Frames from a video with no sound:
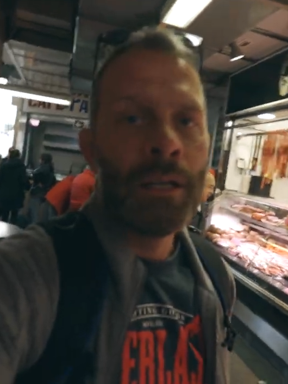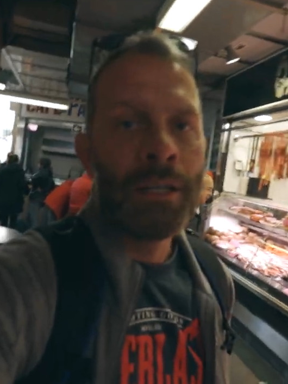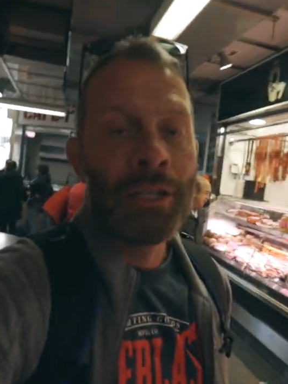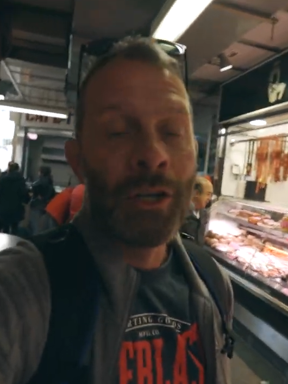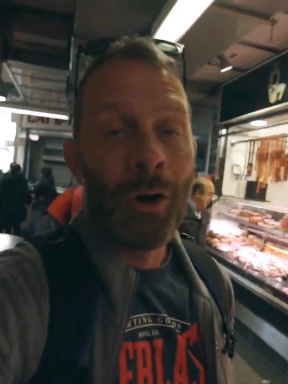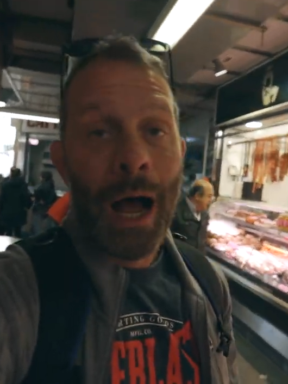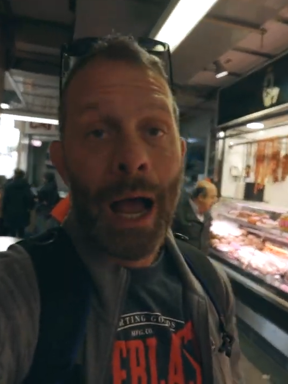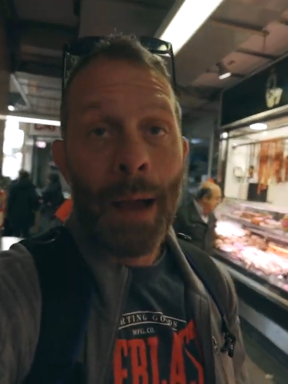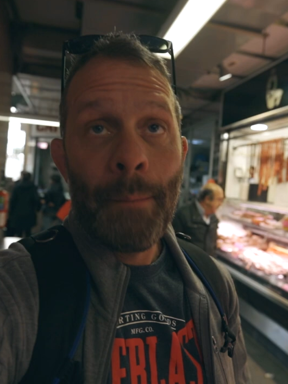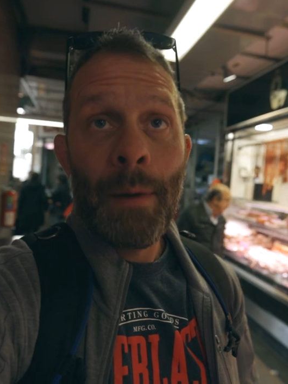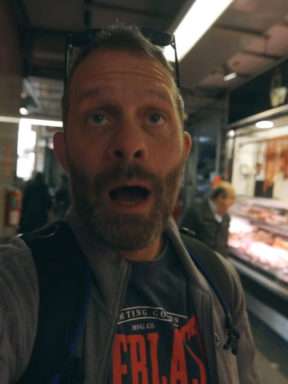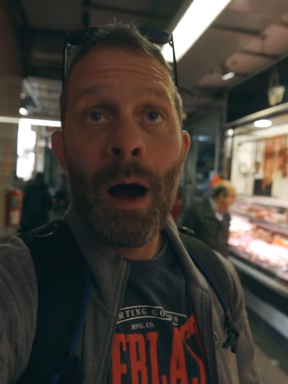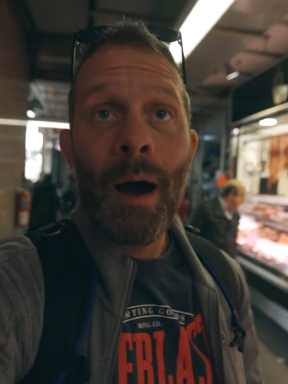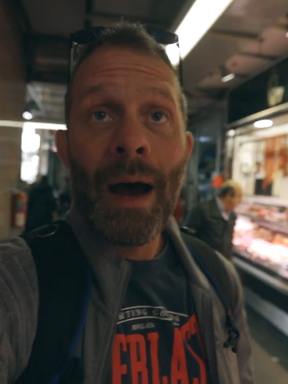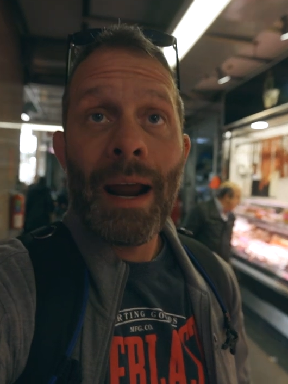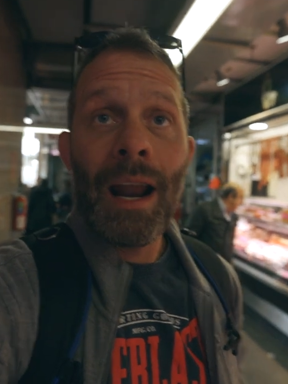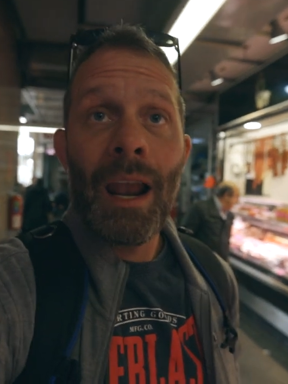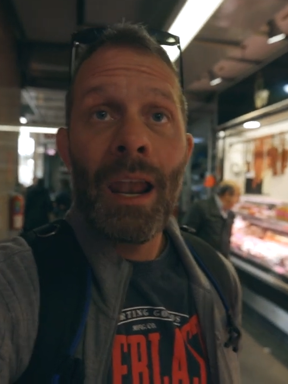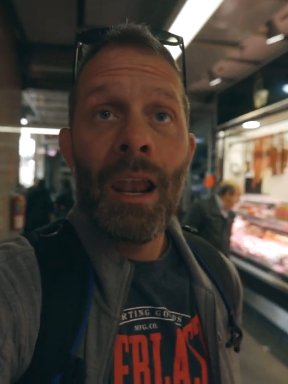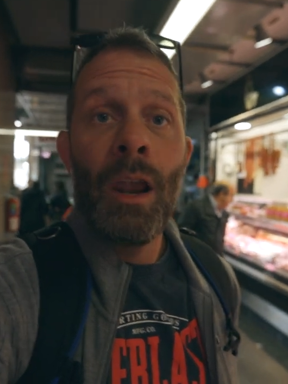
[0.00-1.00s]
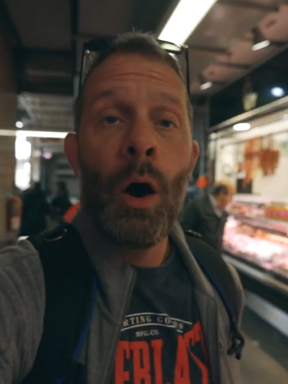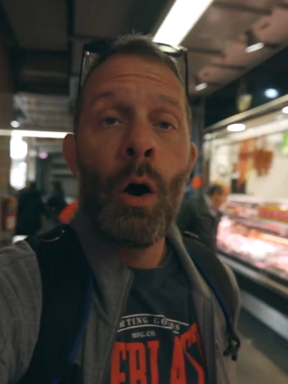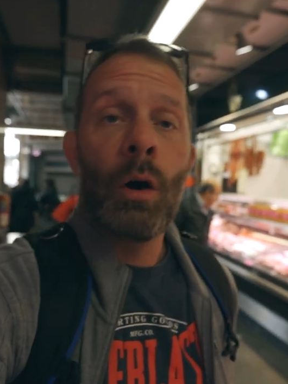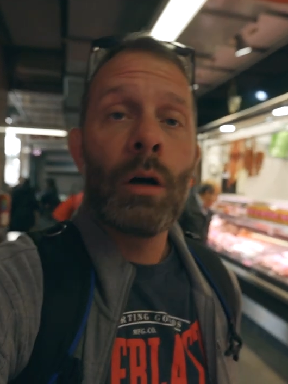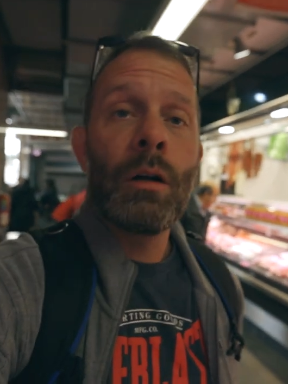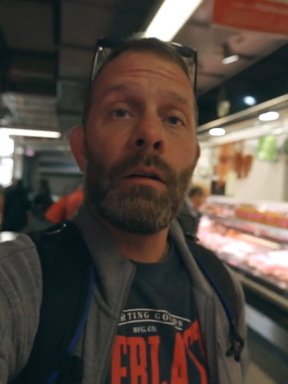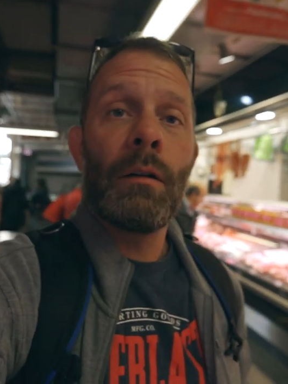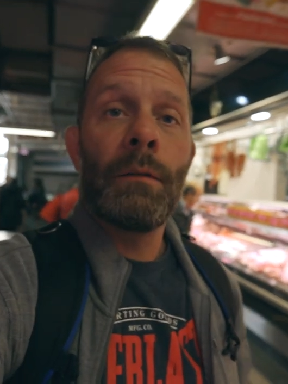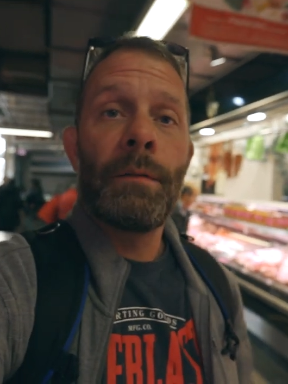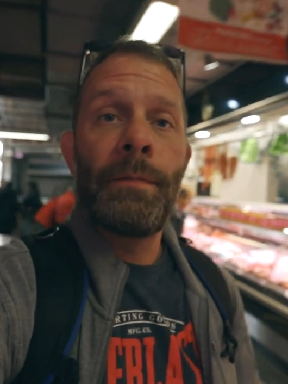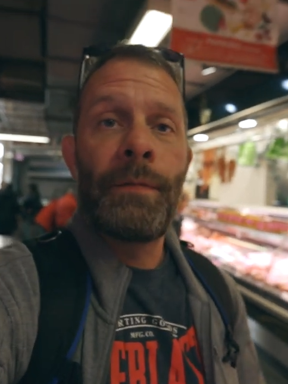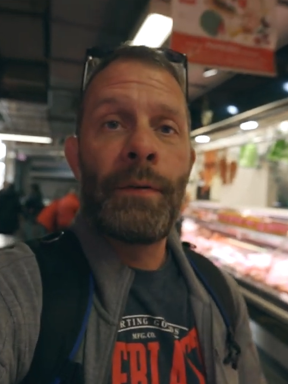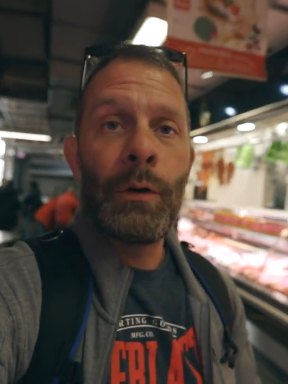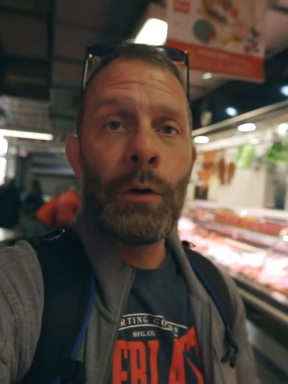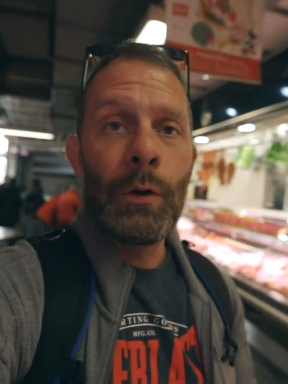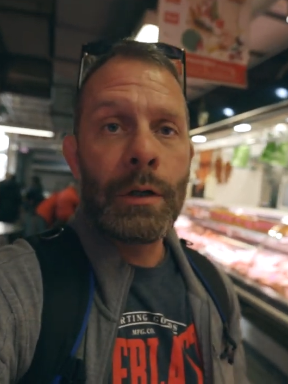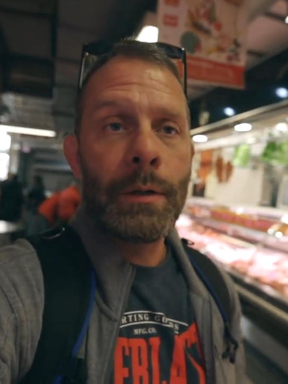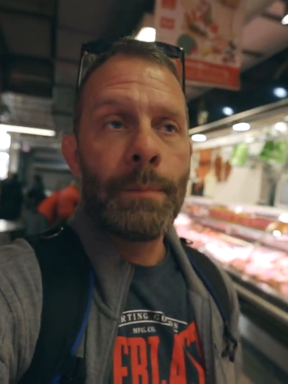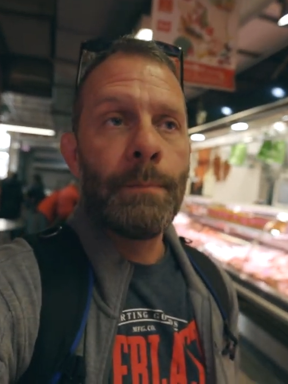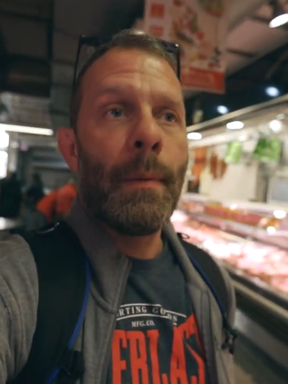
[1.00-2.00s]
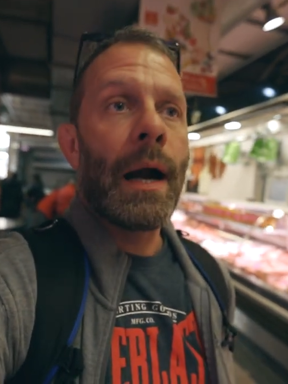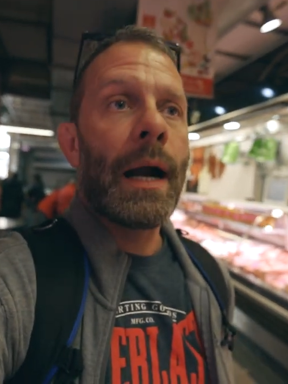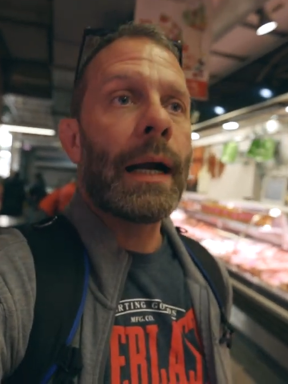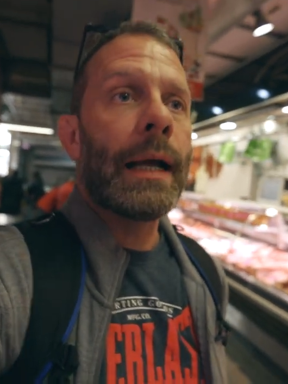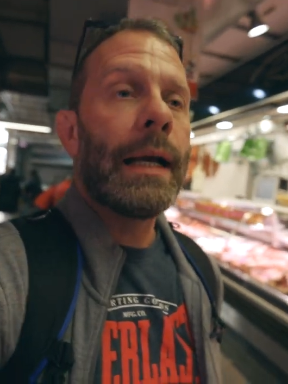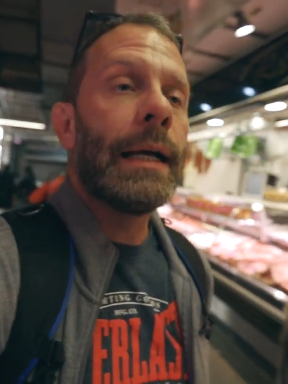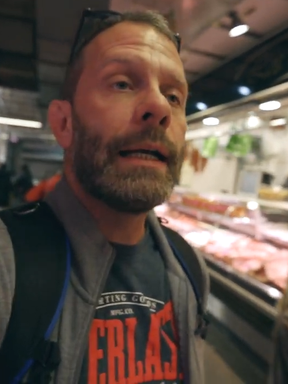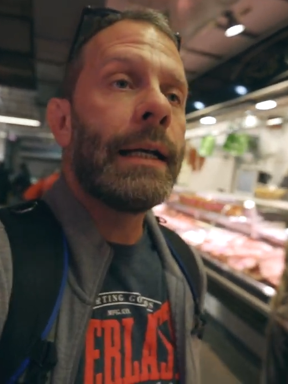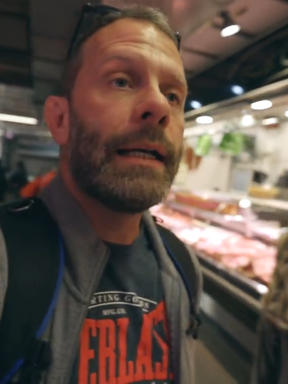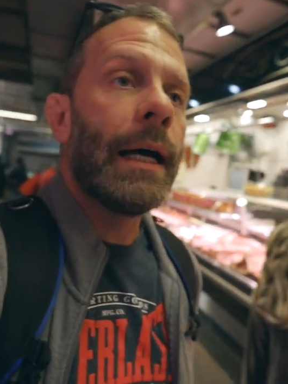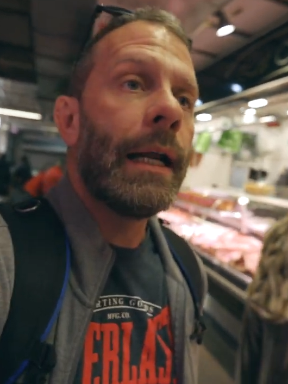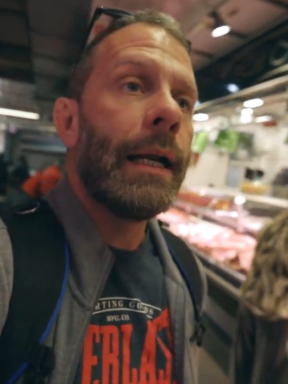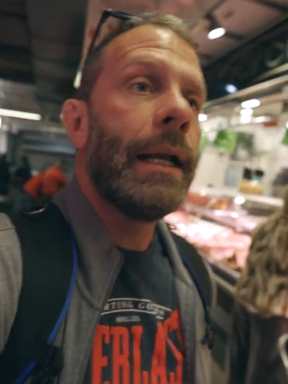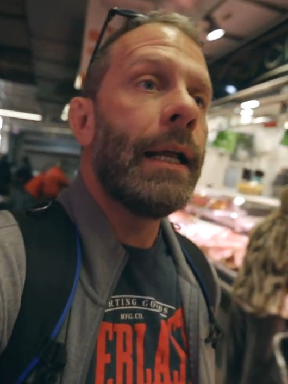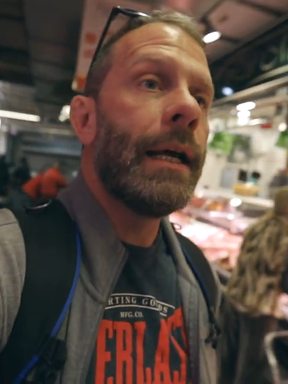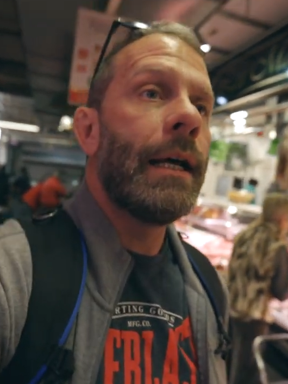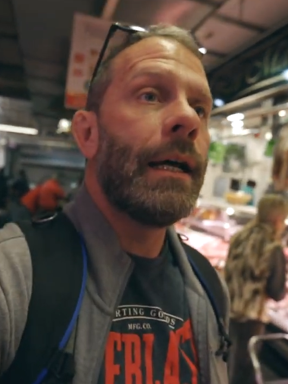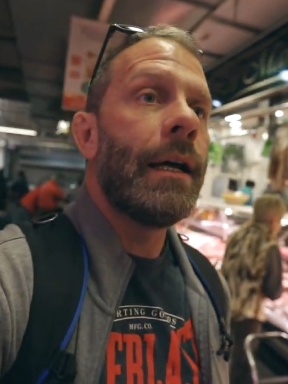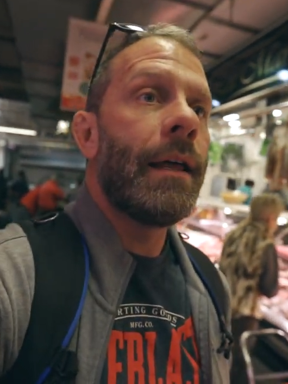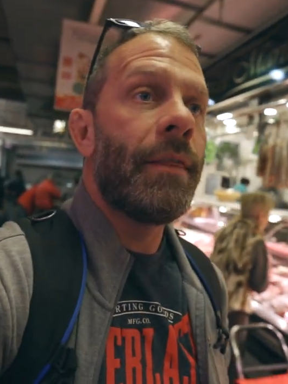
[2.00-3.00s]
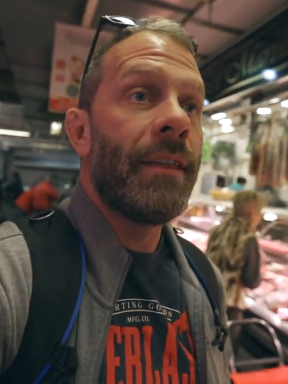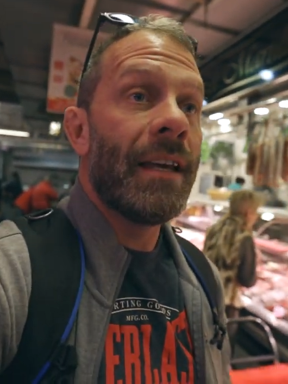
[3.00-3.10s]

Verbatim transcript: So I'm now at a local food market and uh,